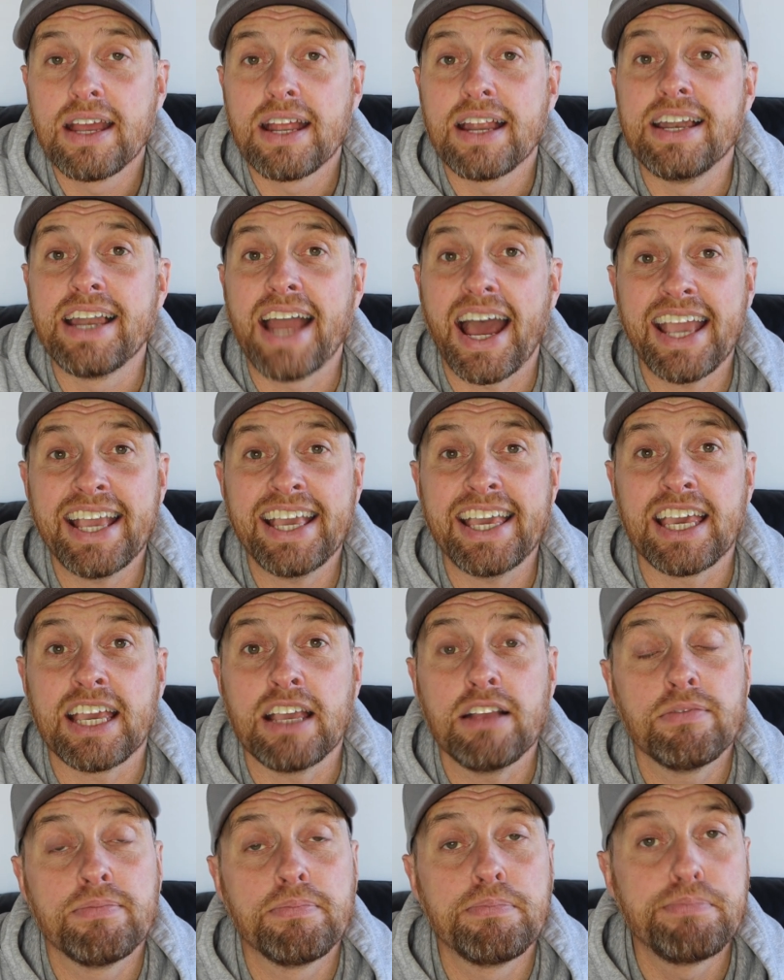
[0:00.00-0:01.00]

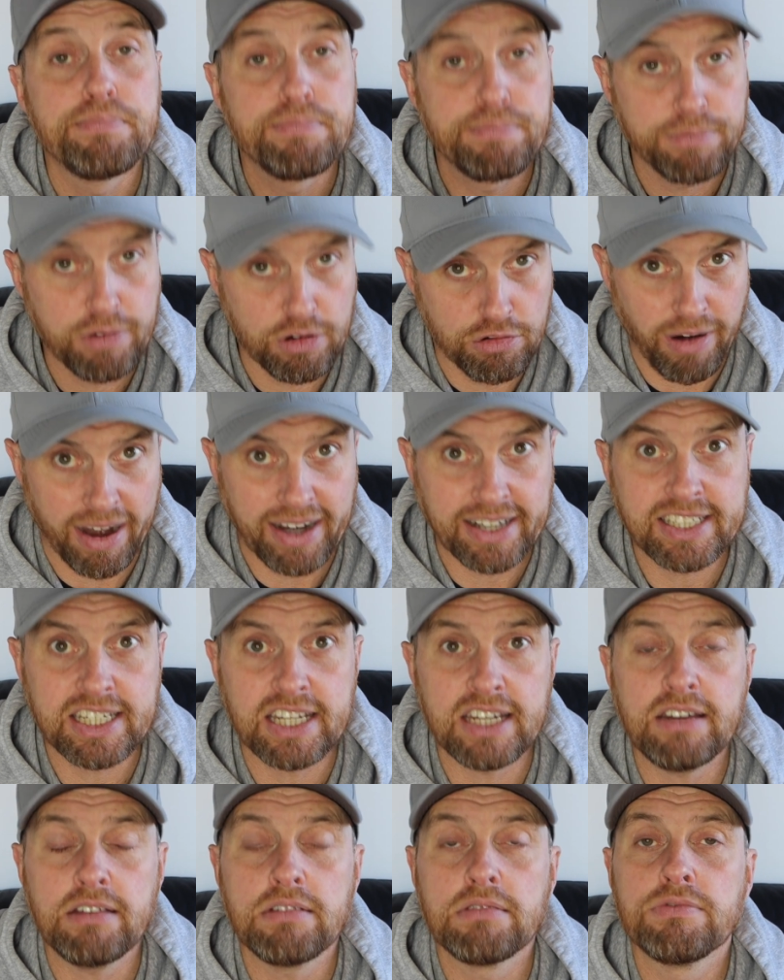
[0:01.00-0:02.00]
Nike,
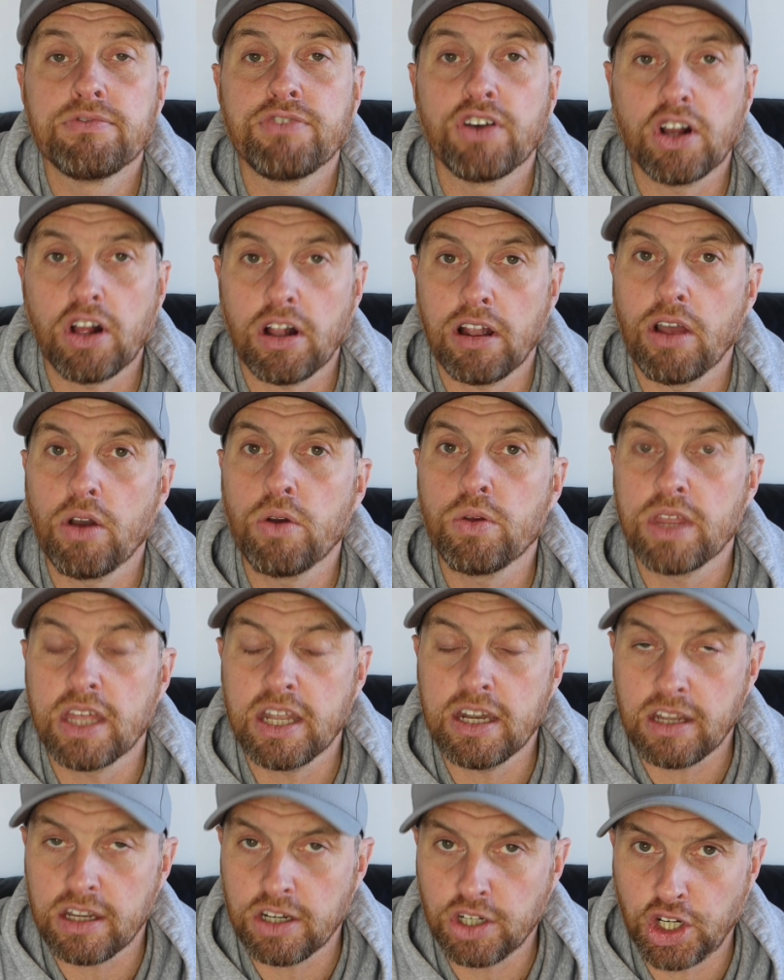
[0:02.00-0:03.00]
granted for
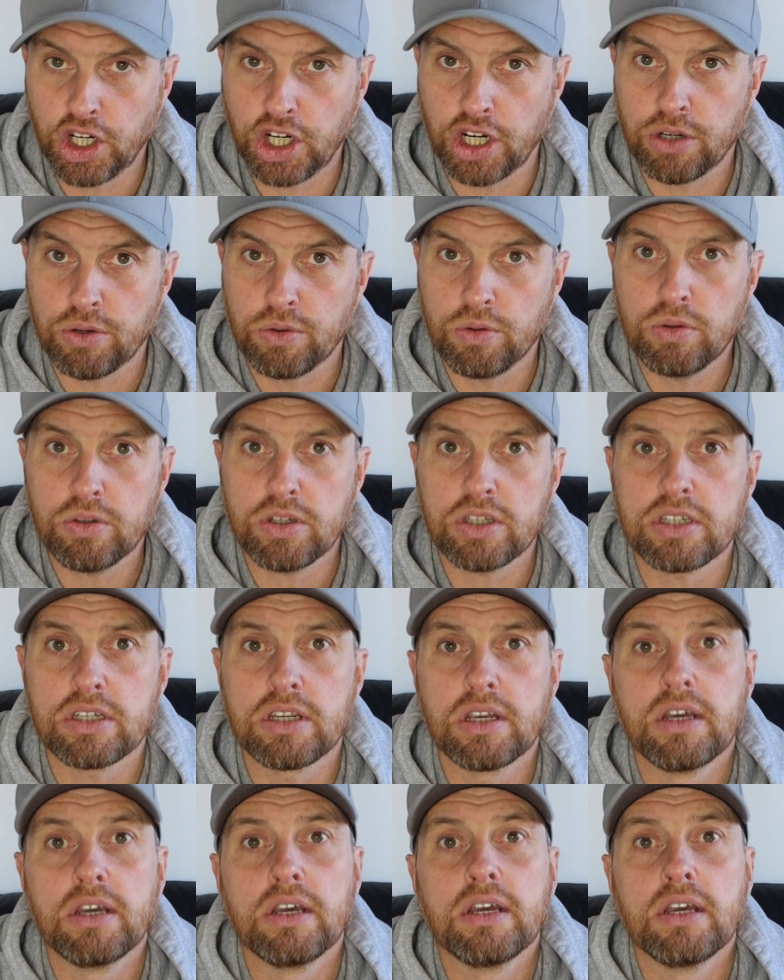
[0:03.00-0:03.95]
clothing and shoes,